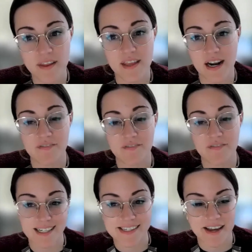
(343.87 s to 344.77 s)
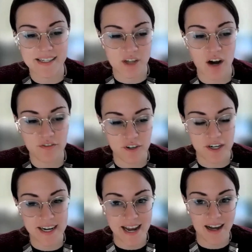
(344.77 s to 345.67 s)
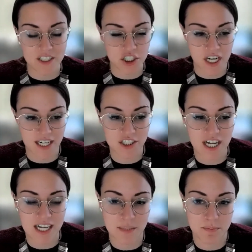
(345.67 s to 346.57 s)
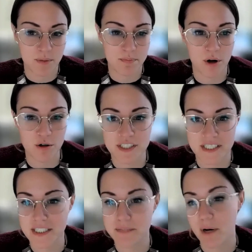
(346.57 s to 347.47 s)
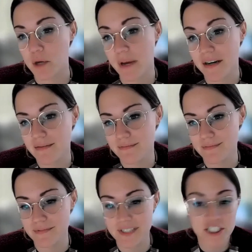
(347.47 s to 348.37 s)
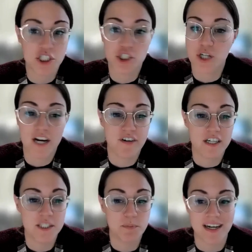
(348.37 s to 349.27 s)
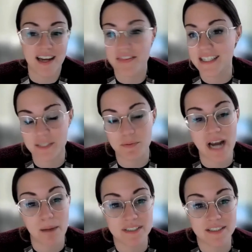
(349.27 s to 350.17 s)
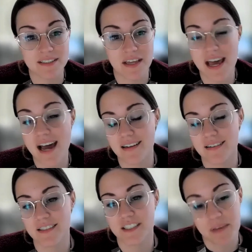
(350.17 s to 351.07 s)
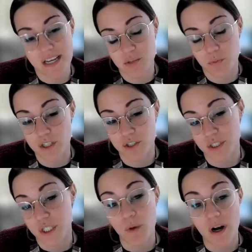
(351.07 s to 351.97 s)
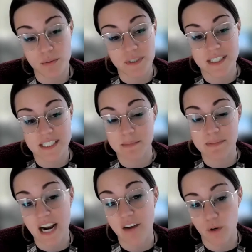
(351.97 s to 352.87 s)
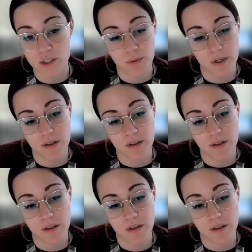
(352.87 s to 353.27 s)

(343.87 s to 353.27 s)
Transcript: that I've done is offering a change as a proposed experiment. Let's just try it for a sprint and then see what happens. And that to me has worked really well with the teams that I've worked with.